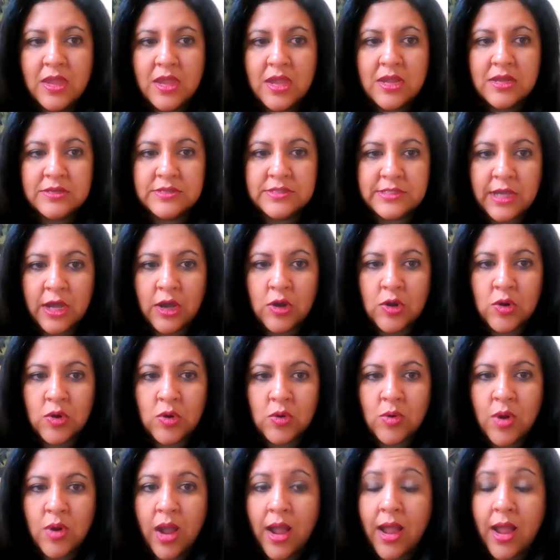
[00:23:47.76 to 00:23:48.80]

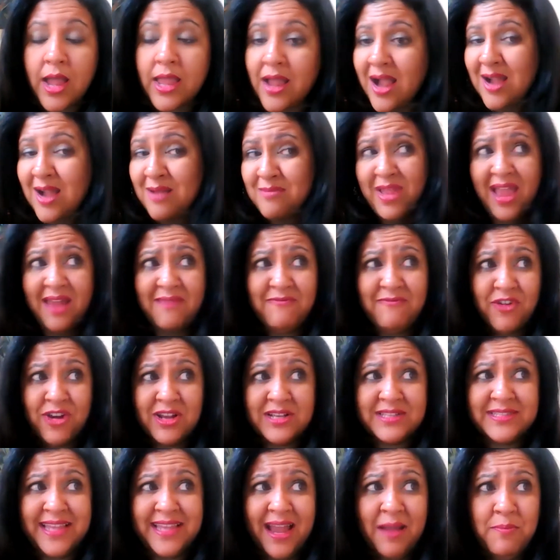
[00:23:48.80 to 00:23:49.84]
So, um, and for
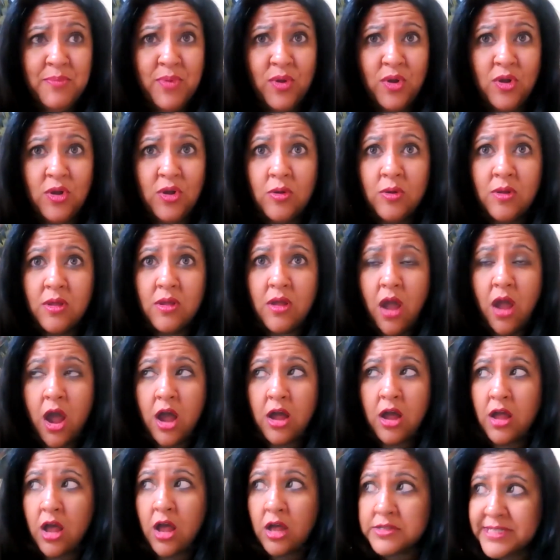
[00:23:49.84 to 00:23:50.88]
example,
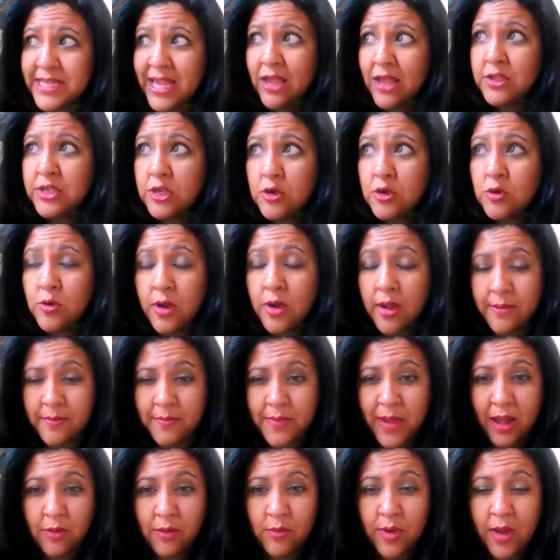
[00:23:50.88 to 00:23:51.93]
I'll, I'll, tell you
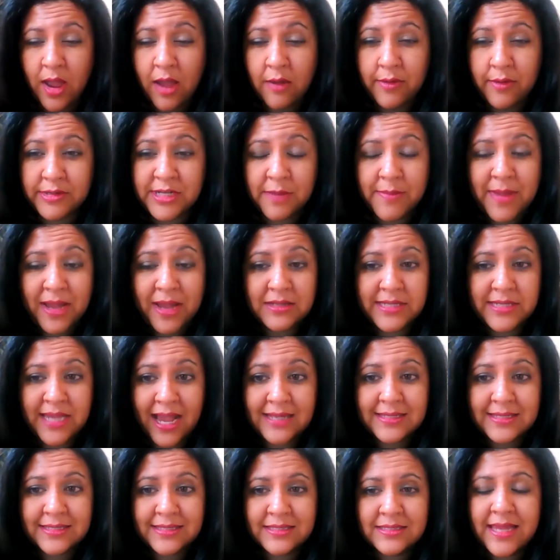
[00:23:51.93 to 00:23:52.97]
about how we were talking about
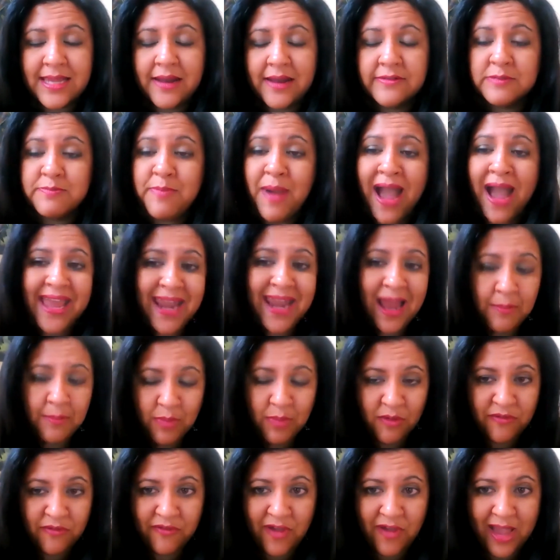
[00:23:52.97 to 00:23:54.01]
tax incentives. Pineapple
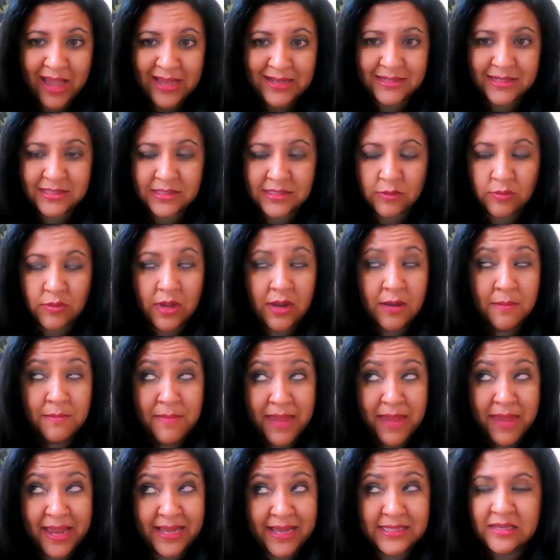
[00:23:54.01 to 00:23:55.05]
Fund, it's an
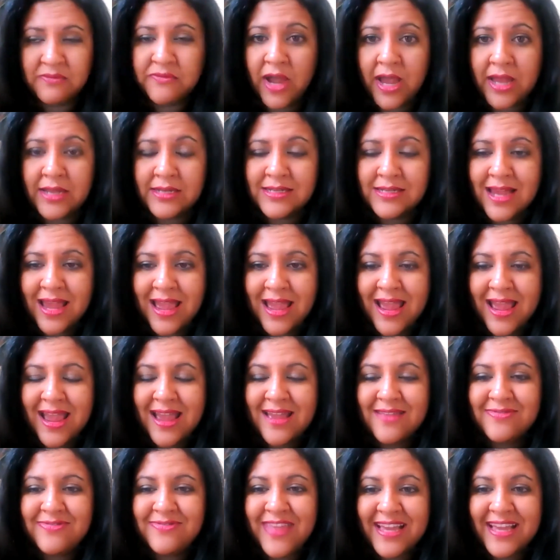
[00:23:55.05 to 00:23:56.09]
amazing fund.
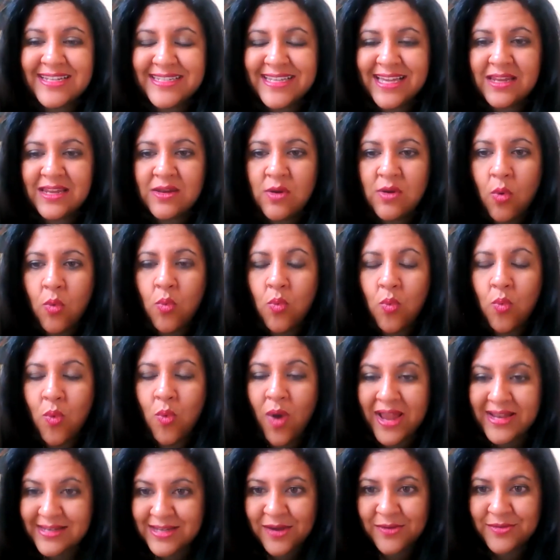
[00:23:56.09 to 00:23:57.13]
They did
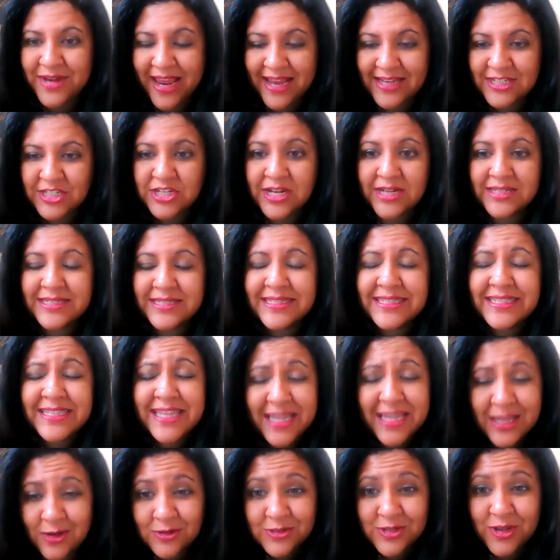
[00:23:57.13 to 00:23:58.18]
one donation, a
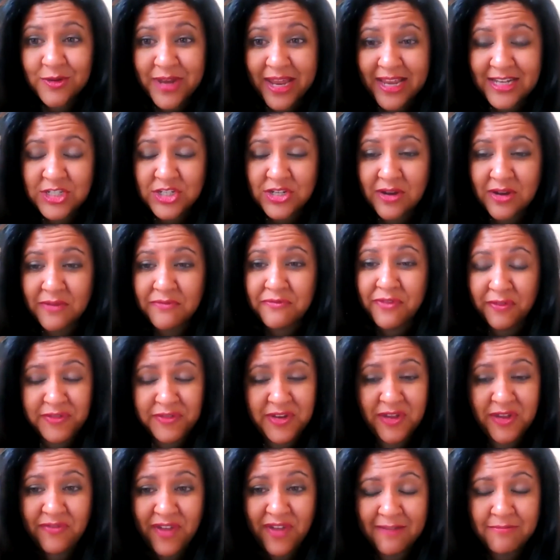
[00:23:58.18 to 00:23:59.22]
single donation of
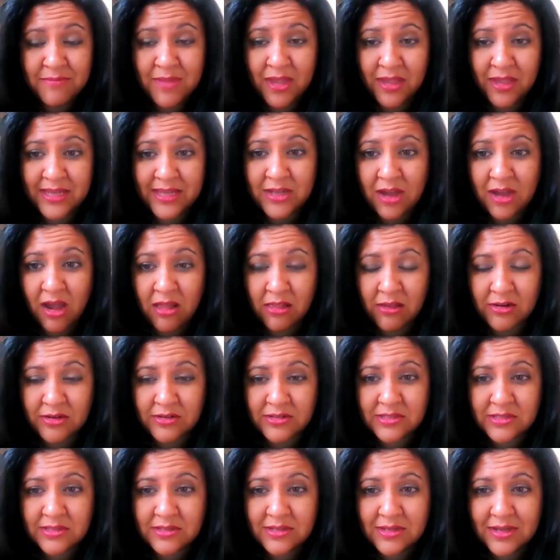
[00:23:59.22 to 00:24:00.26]
$55 million.
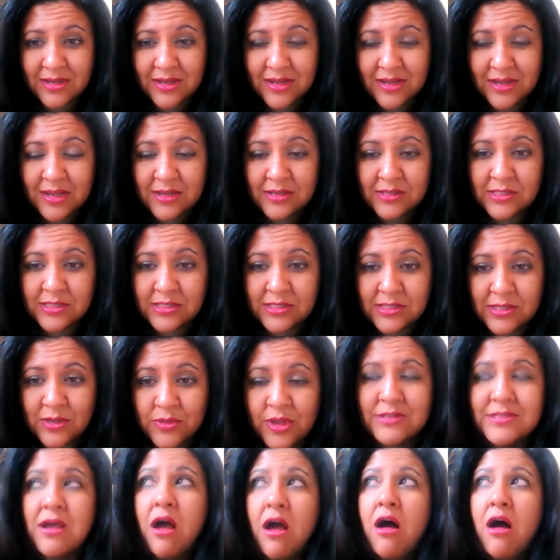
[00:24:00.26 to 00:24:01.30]
So there's a